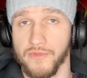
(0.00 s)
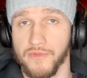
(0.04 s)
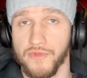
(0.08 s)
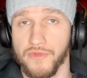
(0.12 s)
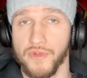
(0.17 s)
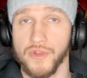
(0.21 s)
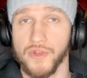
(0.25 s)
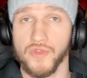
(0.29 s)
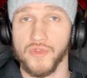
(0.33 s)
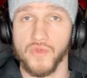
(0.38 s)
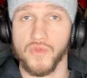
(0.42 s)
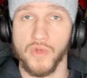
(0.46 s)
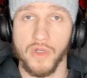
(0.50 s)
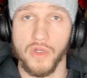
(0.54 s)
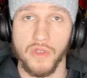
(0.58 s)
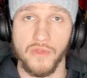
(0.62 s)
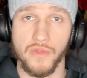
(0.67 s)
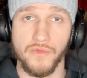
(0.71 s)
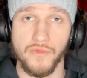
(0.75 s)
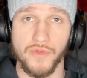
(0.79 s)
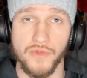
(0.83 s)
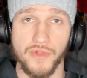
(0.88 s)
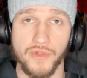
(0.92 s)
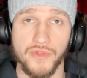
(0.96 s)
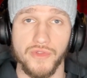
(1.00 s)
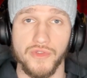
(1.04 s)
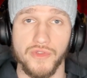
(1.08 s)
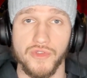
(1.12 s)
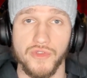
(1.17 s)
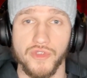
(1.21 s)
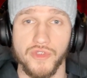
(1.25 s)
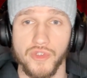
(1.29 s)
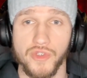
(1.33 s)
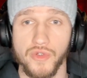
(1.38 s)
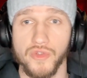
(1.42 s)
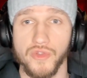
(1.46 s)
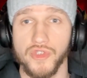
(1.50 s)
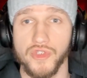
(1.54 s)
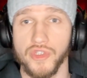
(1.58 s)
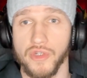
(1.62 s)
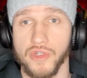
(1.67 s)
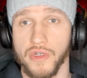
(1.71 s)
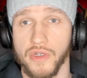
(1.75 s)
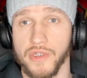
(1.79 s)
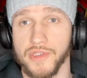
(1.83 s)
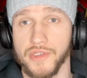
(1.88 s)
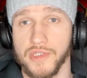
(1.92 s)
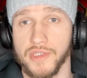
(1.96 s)
First one versus Joe
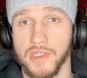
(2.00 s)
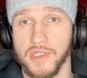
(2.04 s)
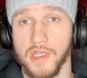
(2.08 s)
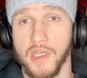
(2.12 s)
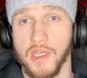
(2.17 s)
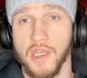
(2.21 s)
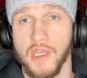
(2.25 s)
Joyce,